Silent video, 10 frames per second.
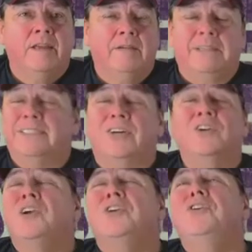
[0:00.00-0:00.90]
Because
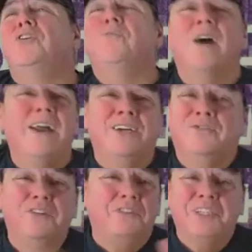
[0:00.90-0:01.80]
look, you don't want us
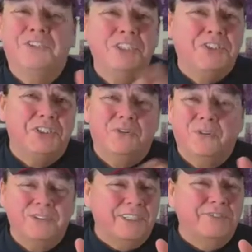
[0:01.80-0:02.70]
50 and 60 year
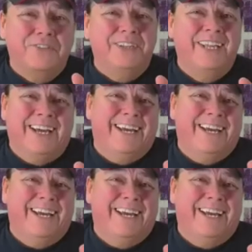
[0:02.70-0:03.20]
olds on the front